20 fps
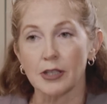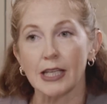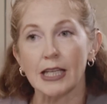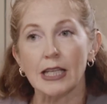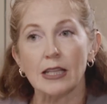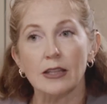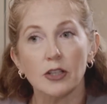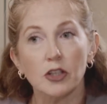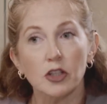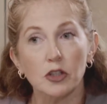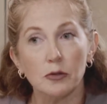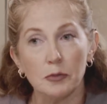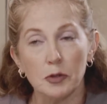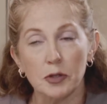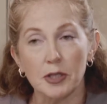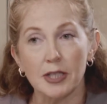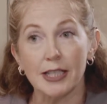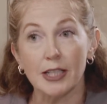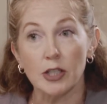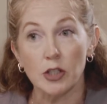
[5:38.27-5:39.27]
in the
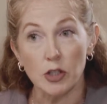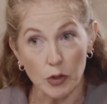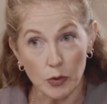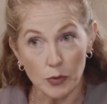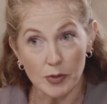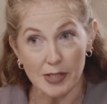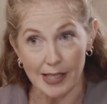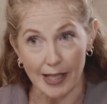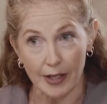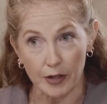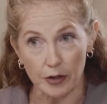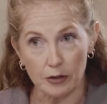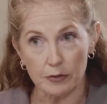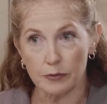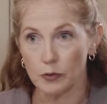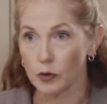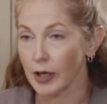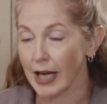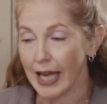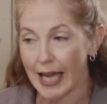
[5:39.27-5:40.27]
community newsletter
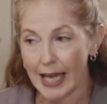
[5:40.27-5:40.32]
for